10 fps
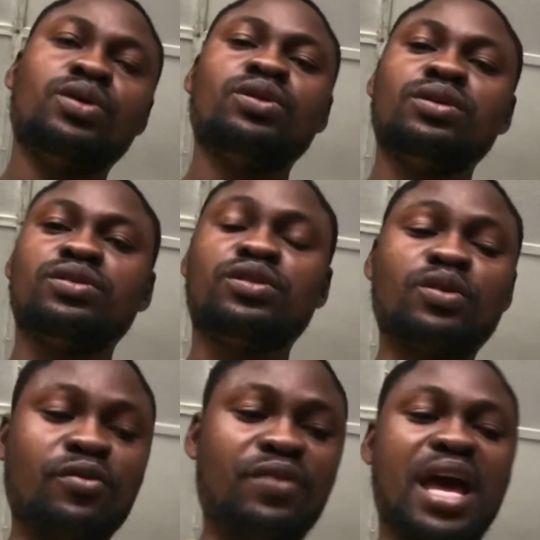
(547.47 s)

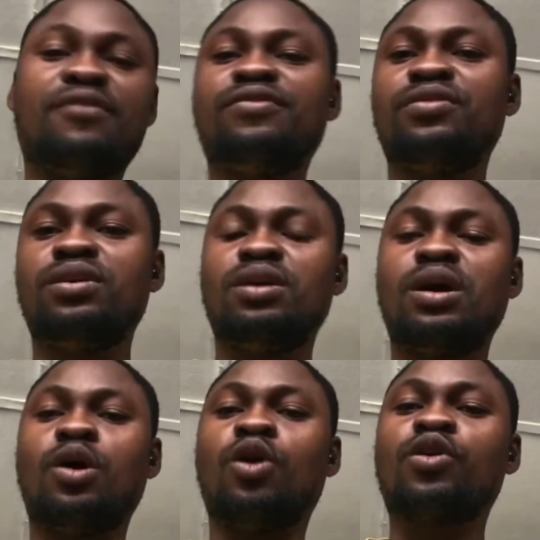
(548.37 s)
survive
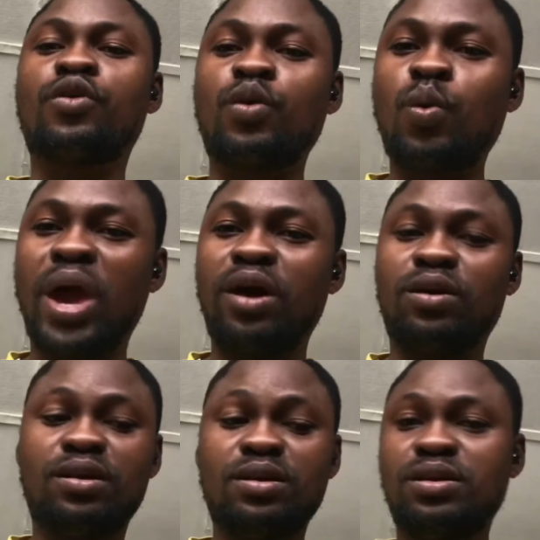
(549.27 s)
or grow well
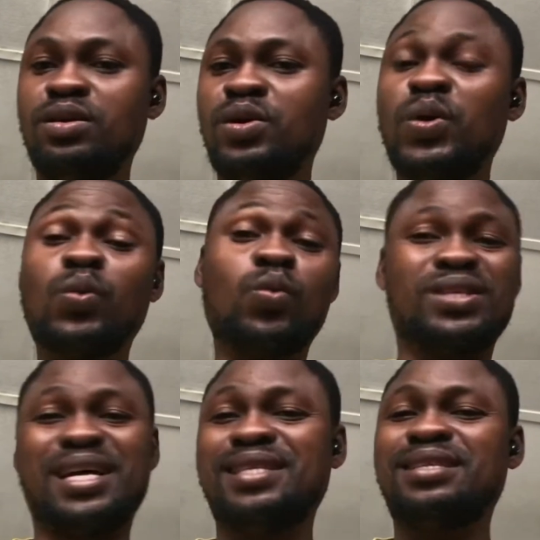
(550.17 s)

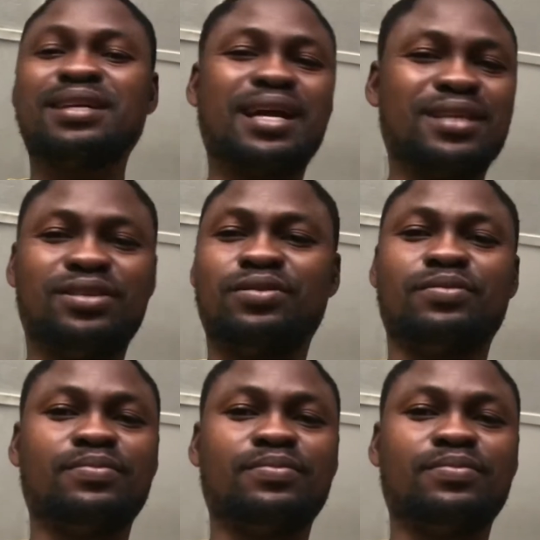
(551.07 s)
without calcium.